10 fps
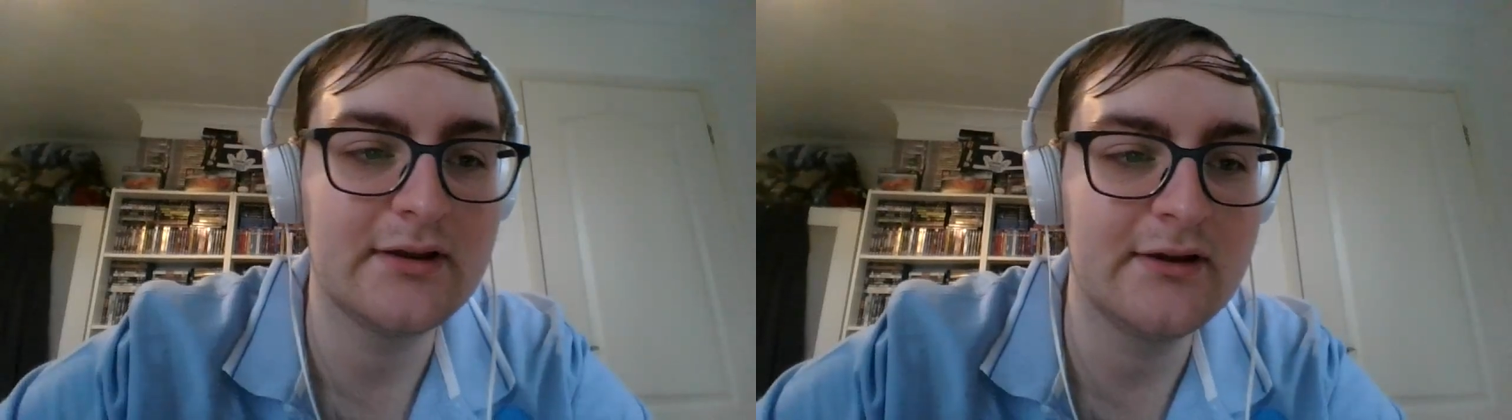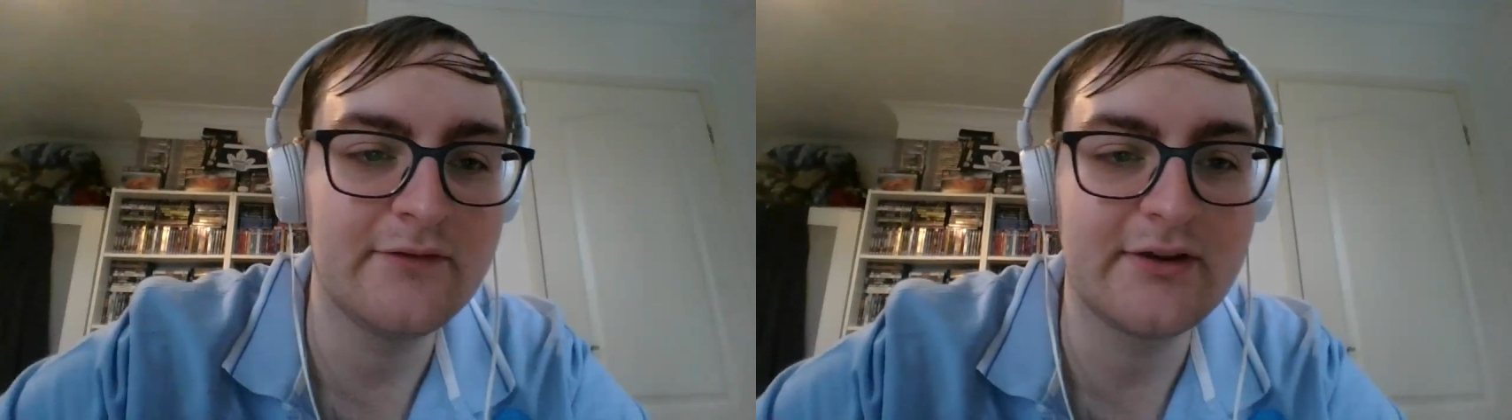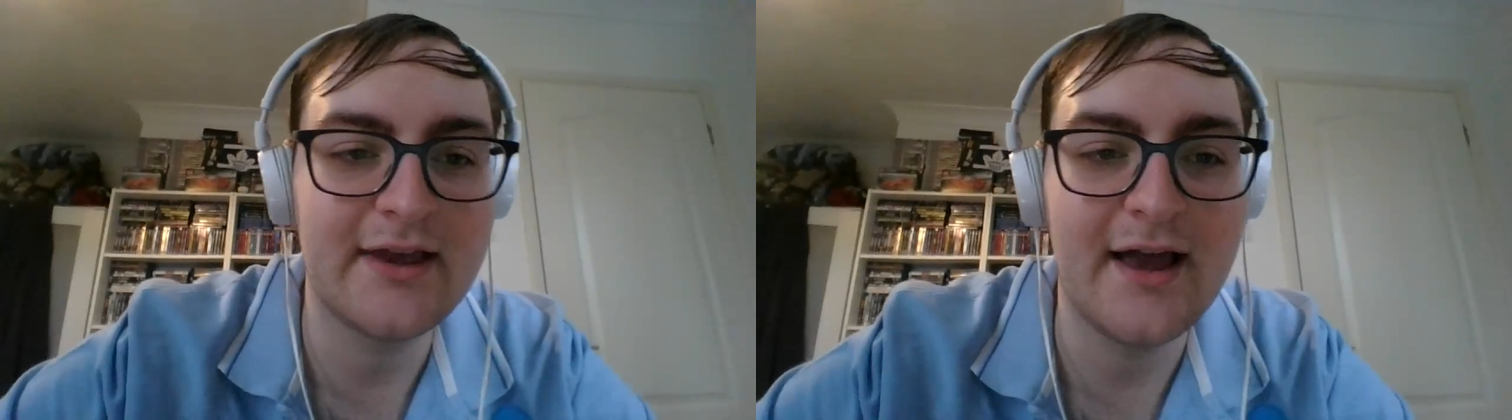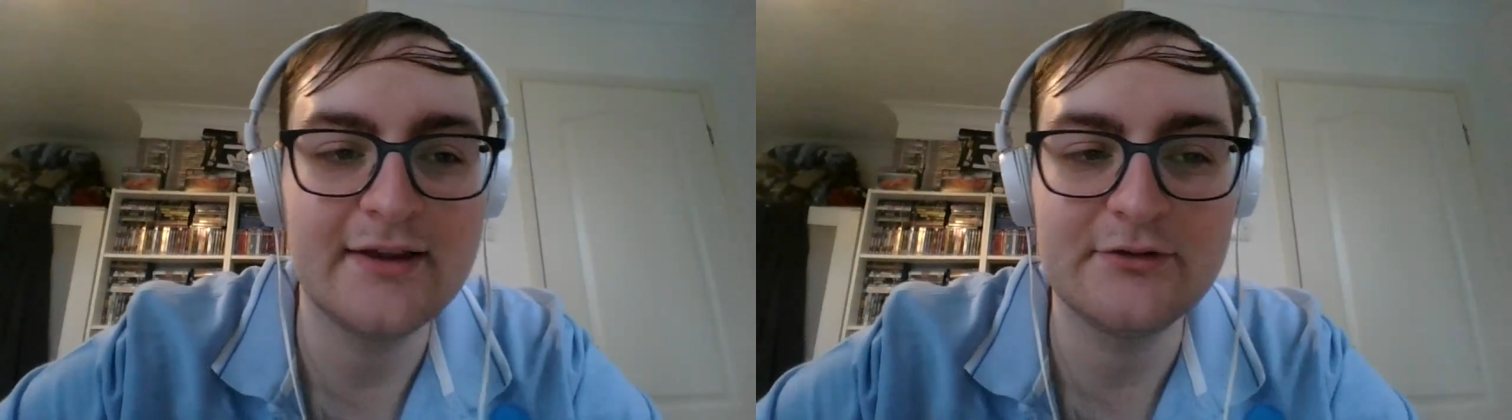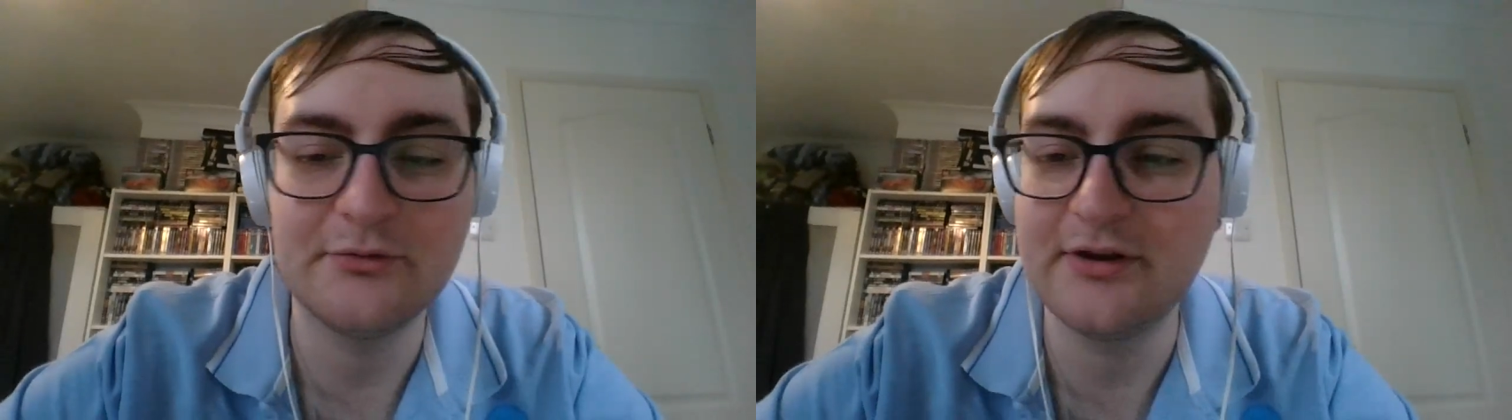of the
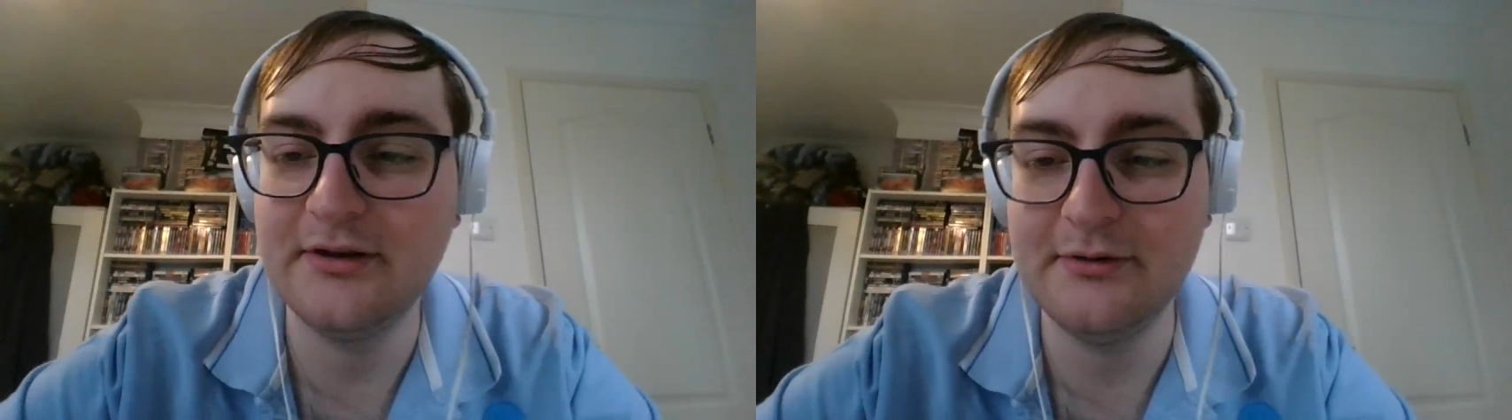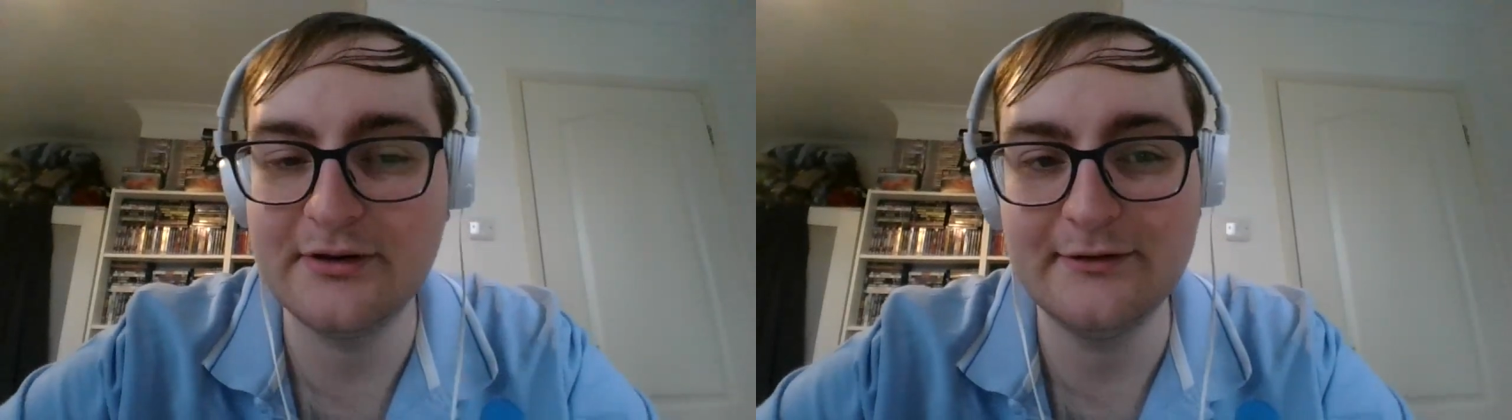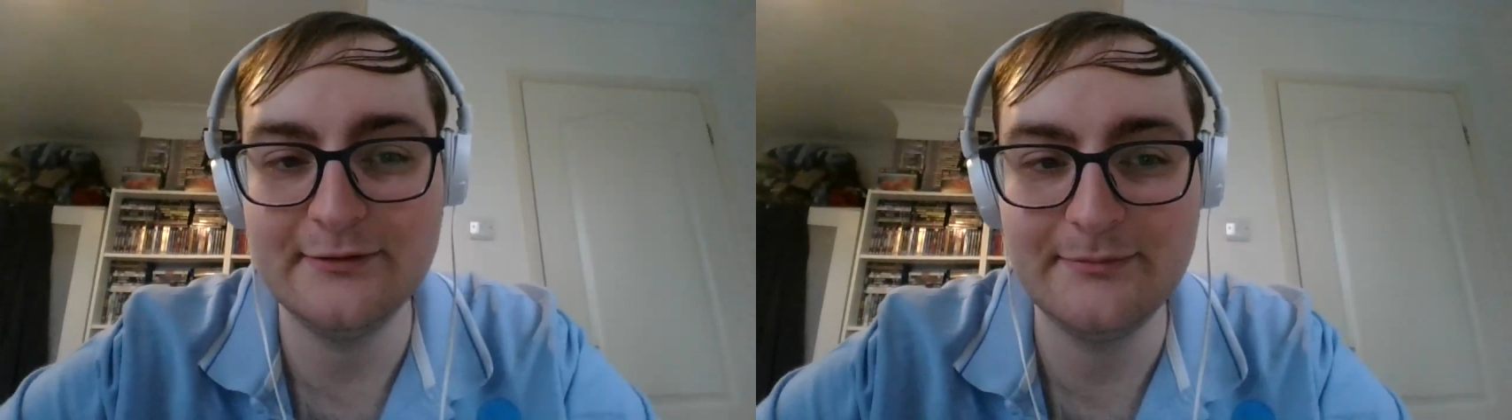cast, with an